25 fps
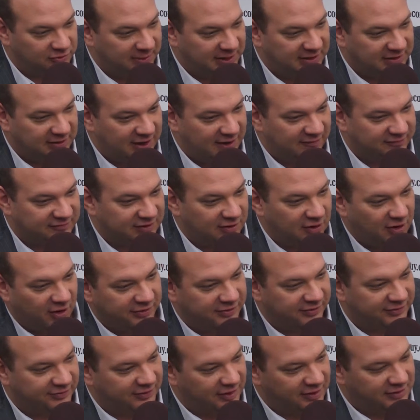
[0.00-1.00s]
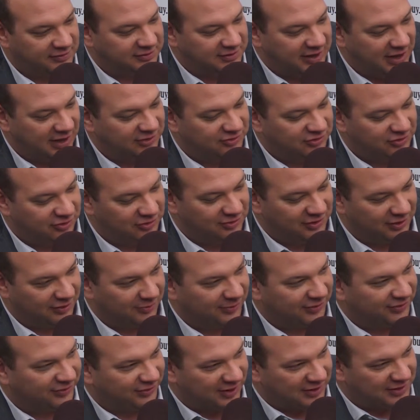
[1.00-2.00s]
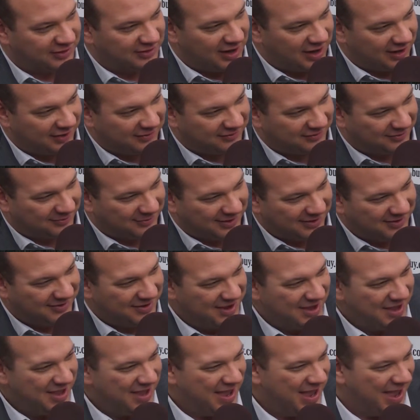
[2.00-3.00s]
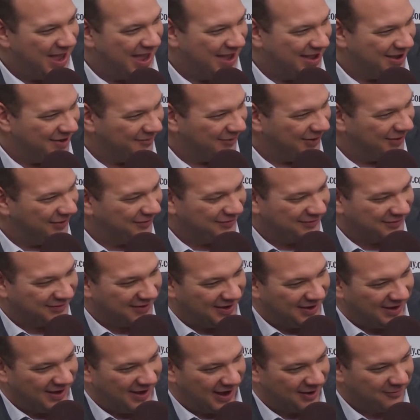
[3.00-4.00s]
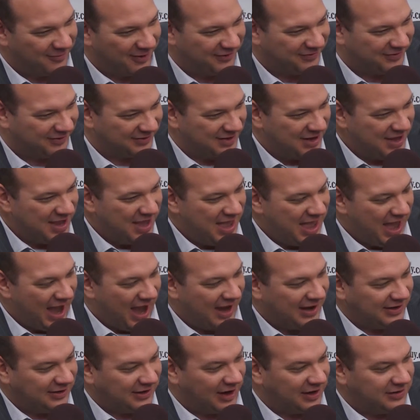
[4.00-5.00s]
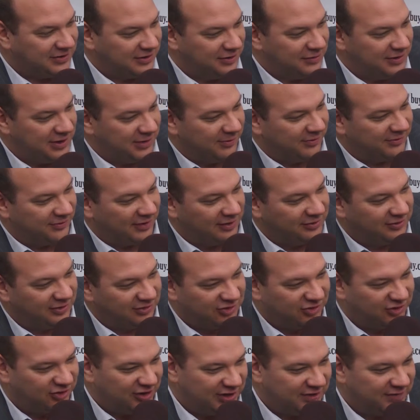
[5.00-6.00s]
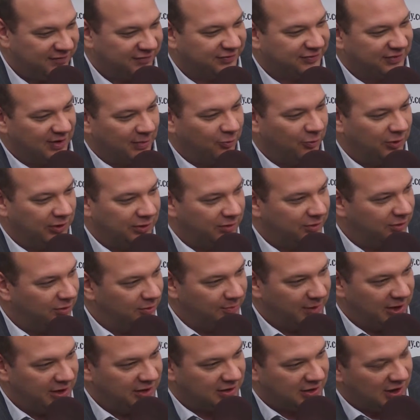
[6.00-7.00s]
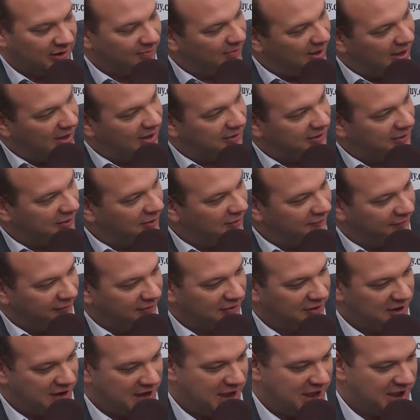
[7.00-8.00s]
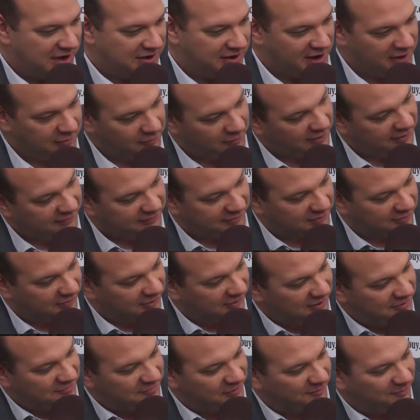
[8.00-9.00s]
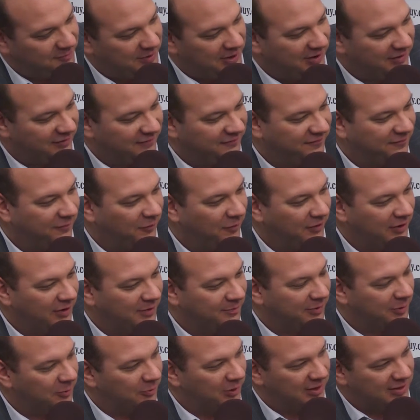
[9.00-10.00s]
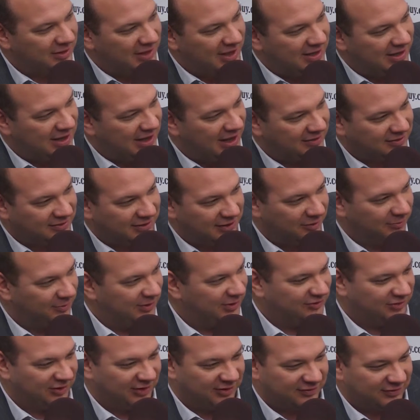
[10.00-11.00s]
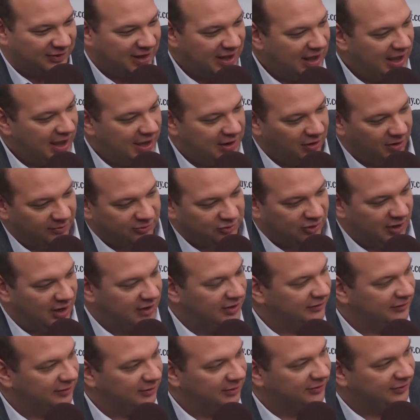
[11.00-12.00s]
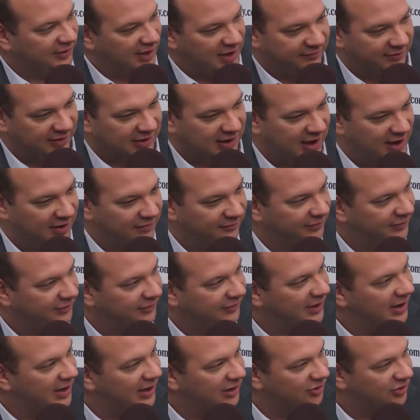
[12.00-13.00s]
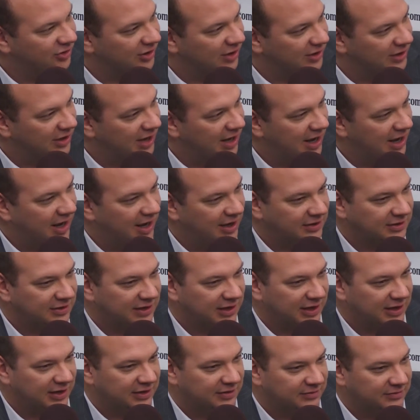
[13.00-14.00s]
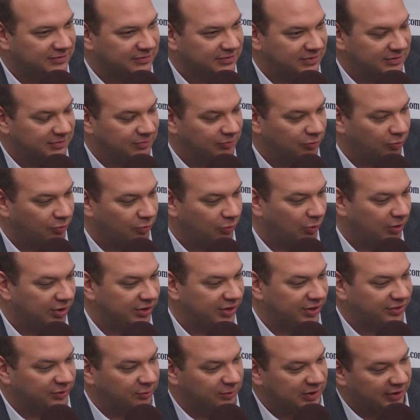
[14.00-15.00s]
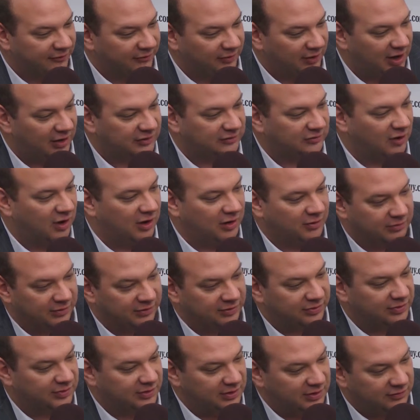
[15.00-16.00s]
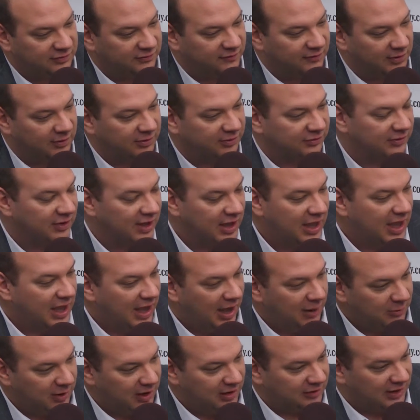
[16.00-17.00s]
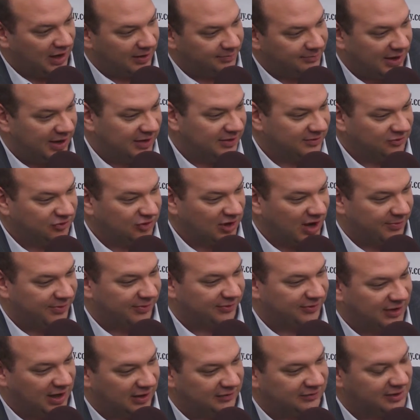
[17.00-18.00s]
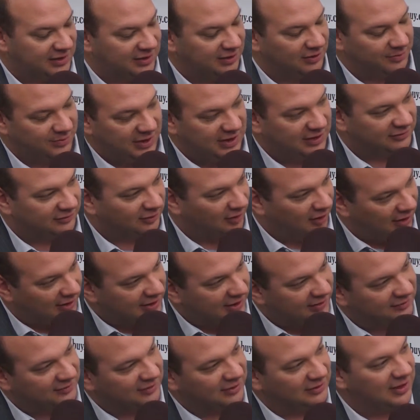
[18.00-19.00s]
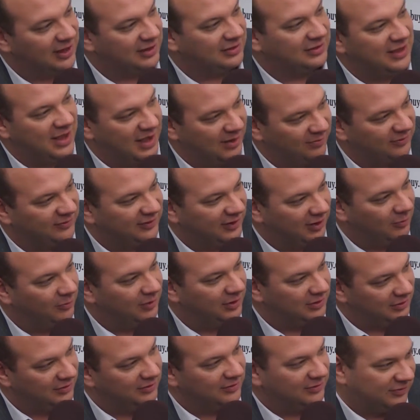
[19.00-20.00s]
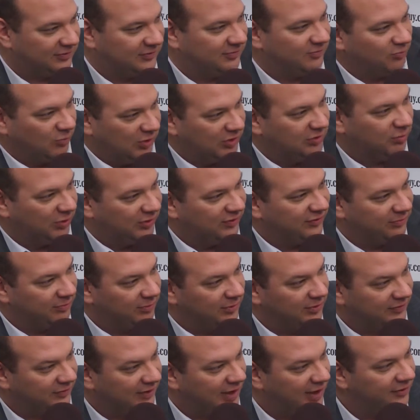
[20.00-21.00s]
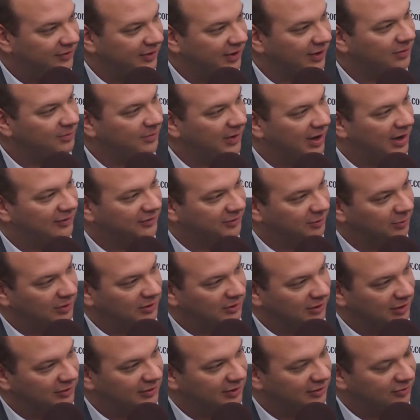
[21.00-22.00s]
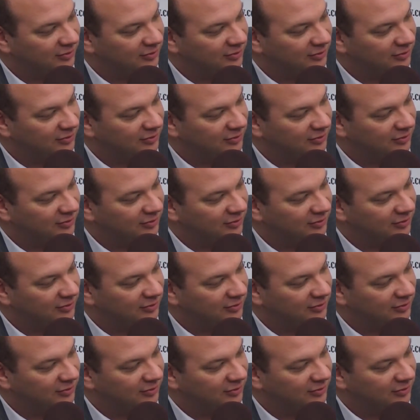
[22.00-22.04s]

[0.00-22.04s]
to my left, and all of a sudden, Don Jr. was sitting next to me. It was I knew he was on the sheet of someone who might come on over, and I wasn't really prepared for it. But when they got there, and all I'm trying to do is have a conversation. And whenever I talk with these folks, my job is not to hear me talk; it's to let them tell what's on their minds and what they're